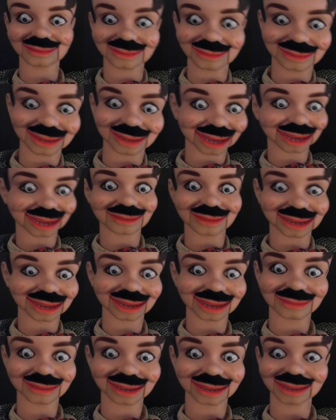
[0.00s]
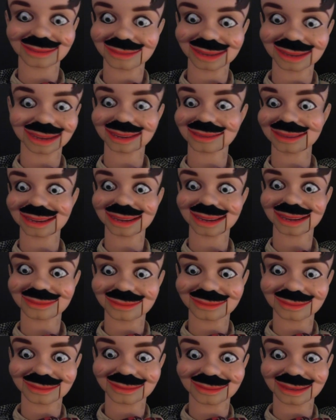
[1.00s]
Yes, Google wants you to run
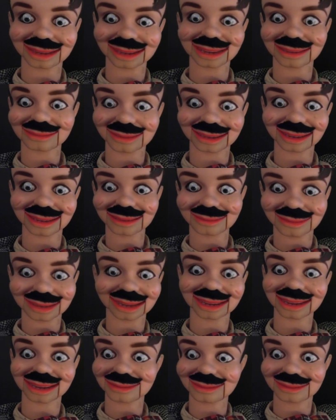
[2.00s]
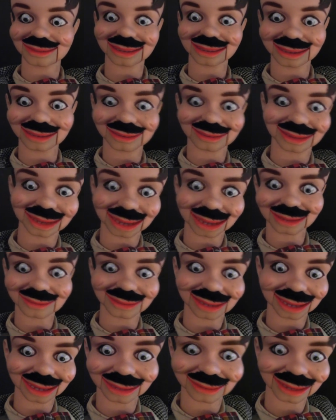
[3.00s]
ads on your videos. This is a
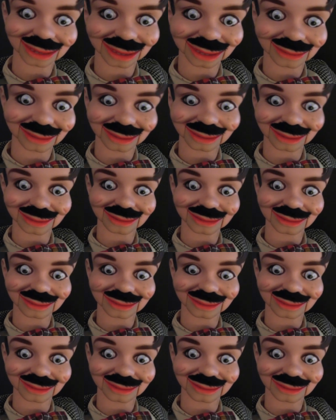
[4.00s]
business.